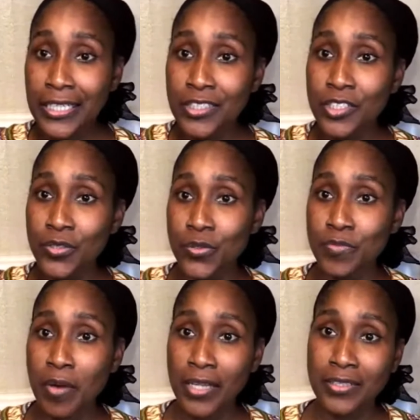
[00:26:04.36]
into
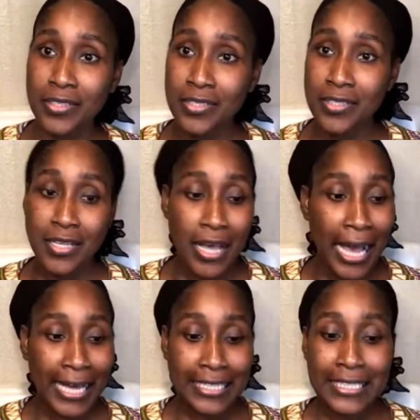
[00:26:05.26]
those bottles
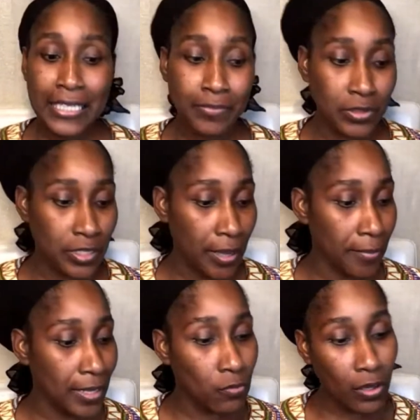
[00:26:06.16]
and label
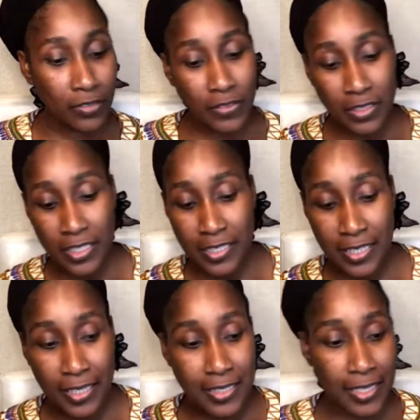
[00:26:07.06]
them. And one of the
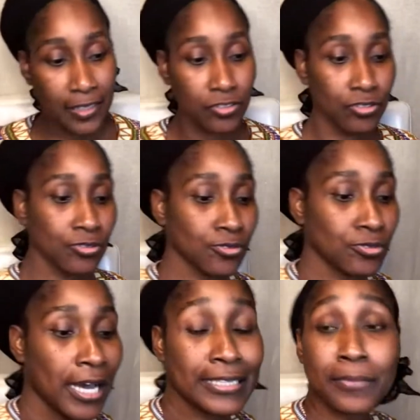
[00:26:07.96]
things I said
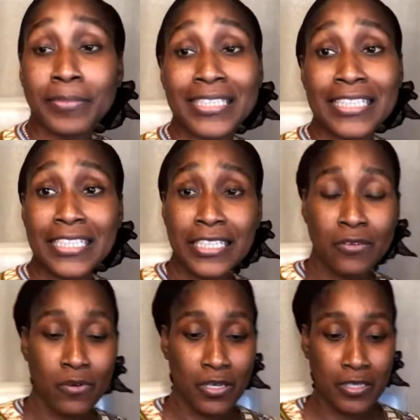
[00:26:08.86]
to at the
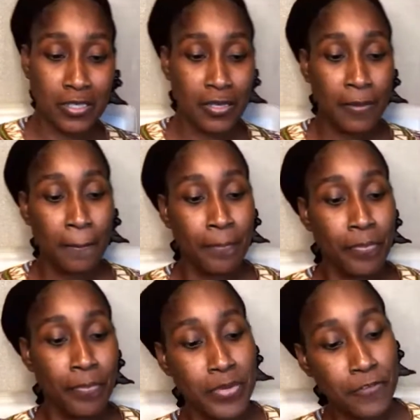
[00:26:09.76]
beginning was
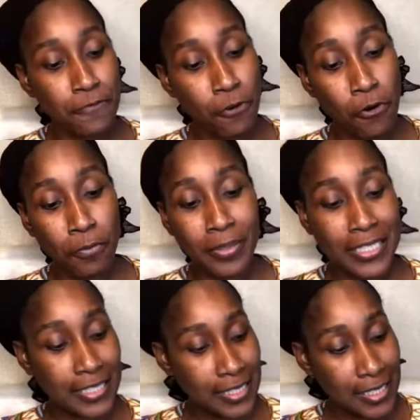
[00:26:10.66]
before
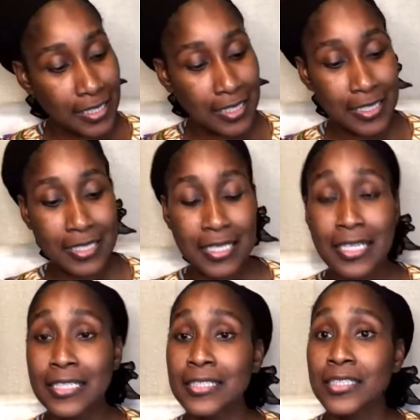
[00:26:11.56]
placing this
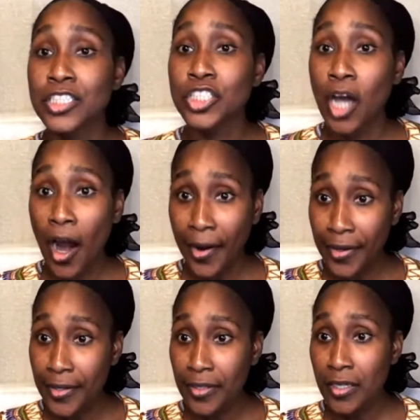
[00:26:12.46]
in the
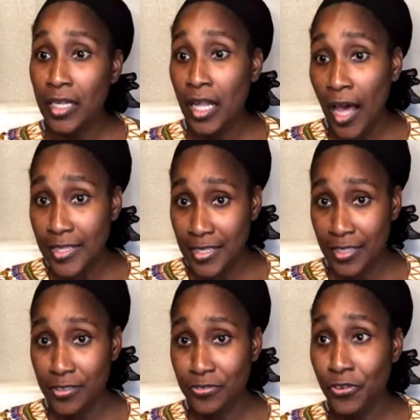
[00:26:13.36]
dark
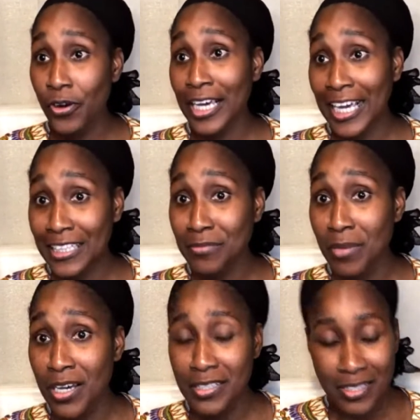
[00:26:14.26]
closet for
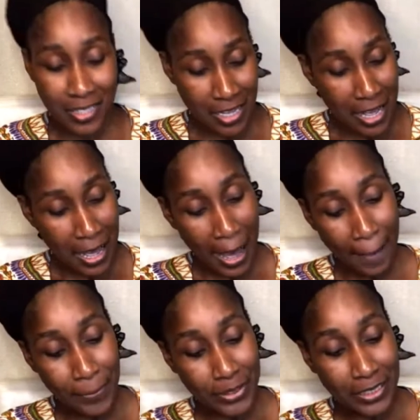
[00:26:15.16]
8 months,
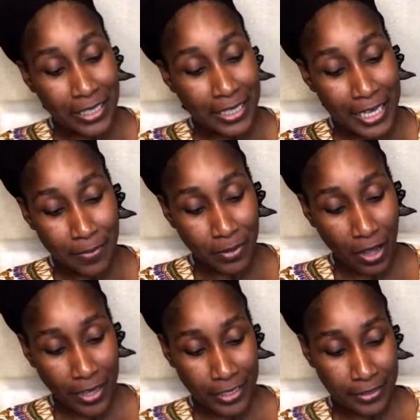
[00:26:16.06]
I put a
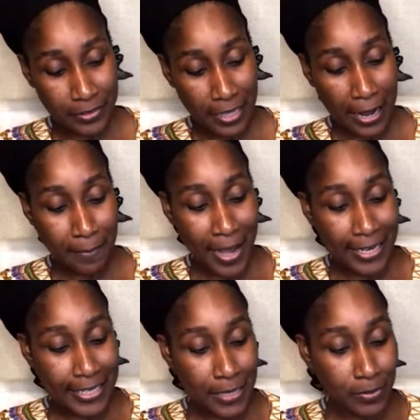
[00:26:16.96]
label on it. And
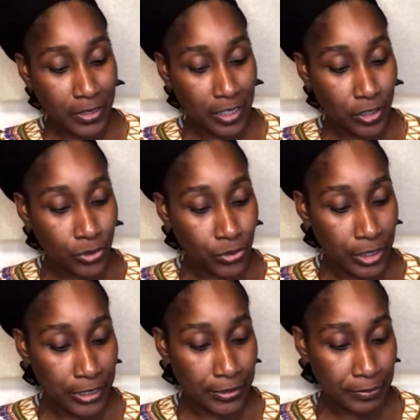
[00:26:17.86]
my label
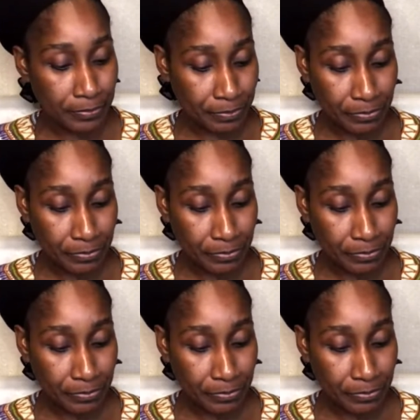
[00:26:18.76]
included,